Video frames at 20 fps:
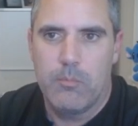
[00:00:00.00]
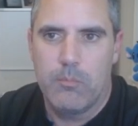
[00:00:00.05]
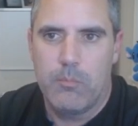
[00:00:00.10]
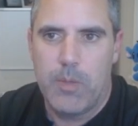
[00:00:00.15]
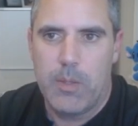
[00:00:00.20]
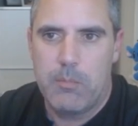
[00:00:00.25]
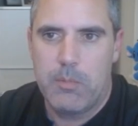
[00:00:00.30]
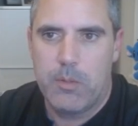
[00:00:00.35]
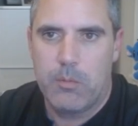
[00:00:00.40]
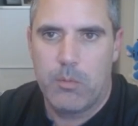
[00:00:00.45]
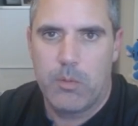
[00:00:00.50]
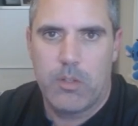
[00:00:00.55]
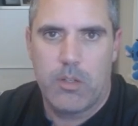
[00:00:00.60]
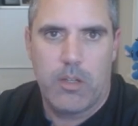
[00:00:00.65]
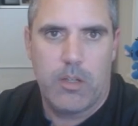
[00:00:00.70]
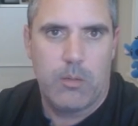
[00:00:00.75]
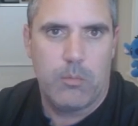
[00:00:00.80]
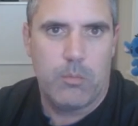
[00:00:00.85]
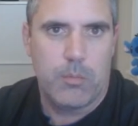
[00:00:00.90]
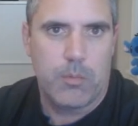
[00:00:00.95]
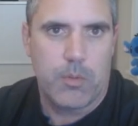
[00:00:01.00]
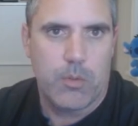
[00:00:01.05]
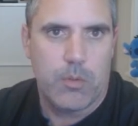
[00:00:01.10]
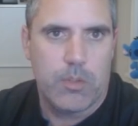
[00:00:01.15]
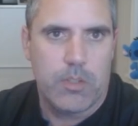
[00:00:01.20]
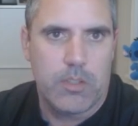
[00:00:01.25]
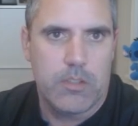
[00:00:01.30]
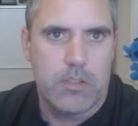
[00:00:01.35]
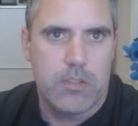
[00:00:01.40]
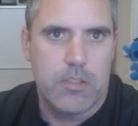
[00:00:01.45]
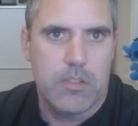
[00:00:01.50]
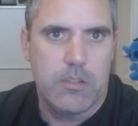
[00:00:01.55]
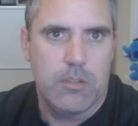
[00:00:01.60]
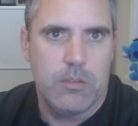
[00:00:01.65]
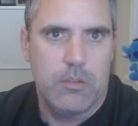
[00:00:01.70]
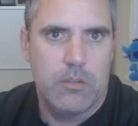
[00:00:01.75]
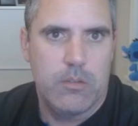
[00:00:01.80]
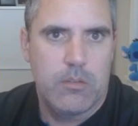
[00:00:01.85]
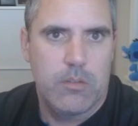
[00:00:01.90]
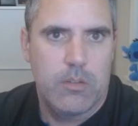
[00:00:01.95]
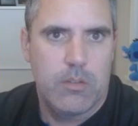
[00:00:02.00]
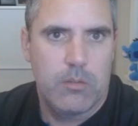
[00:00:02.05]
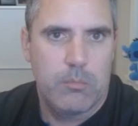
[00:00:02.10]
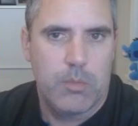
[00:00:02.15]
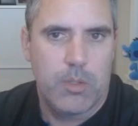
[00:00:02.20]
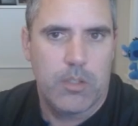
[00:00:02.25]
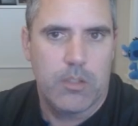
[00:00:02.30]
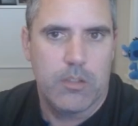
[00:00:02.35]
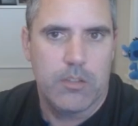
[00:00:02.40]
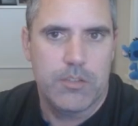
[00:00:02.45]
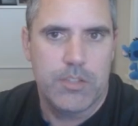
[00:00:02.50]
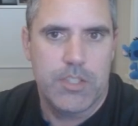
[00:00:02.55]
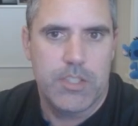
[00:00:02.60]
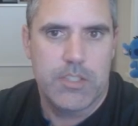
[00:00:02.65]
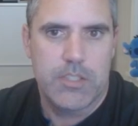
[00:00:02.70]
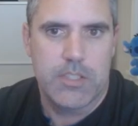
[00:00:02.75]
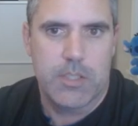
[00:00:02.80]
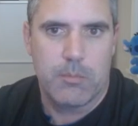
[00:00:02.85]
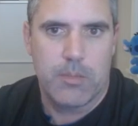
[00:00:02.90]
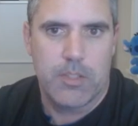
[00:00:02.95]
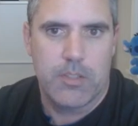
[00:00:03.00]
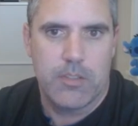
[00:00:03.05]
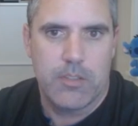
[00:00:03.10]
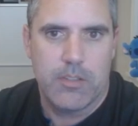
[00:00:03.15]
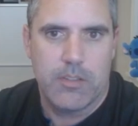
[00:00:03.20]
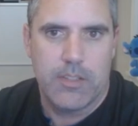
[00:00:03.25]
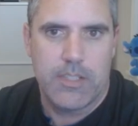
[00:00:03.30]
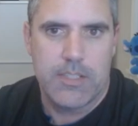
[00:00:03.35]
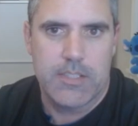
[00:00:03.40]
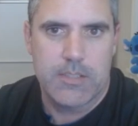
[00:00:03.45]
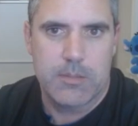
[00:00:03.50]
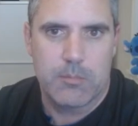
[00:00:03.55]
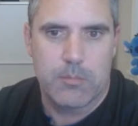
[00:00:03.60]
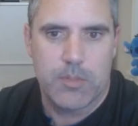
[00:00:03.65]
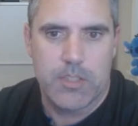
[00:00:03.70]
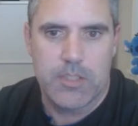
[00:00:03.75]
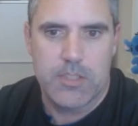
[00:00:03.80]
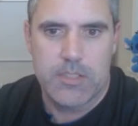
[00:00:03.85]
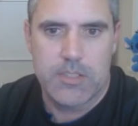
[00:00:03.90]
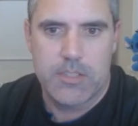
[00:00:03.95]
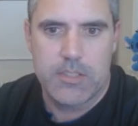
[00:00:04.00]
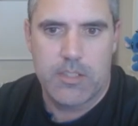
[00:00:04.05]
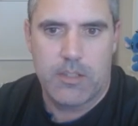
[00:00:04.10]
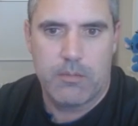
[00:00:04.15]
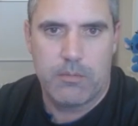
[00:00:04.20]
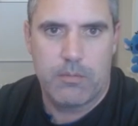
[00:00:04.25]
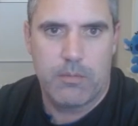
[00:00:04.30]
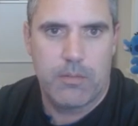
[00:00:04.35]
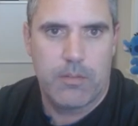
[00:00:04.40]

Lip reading: Maybe what I'm going to do, apologies, I'm going to delete some of this stuff.